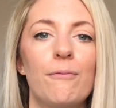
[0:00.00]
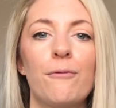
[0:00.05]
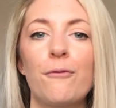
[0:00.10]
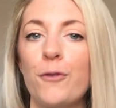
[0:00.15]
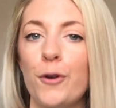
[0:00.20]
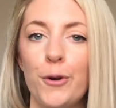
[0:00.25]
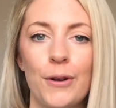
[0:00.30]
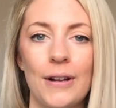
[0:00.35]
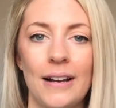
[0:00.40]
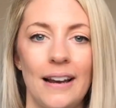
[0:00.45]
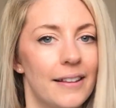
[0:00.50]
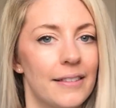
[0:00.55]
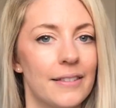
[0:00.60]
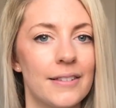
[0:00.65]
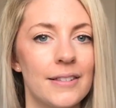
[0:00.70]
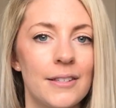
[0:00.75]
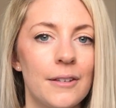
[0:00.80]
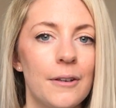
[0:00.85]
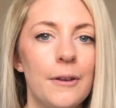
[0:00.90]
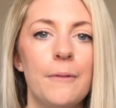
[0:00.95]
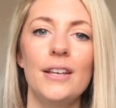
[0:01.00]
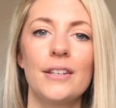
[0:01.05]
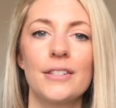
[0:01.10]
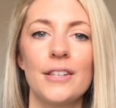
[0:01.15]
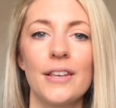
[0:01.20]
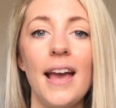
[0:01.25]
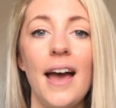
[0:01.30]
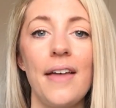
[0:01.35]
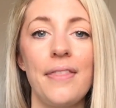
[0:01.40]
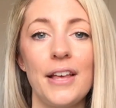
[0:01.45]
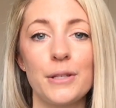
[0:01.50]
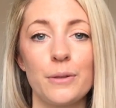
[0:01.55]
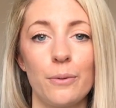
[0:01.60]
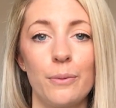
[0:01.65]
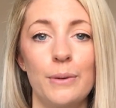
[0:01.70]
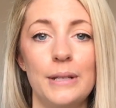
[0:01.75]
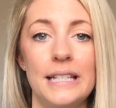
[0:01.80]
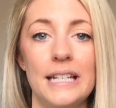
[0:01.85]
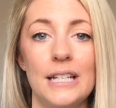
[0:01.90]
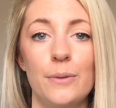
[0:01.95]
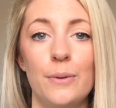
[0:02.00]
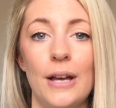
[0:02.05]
fruit cleanse. So yeah, that's what we did.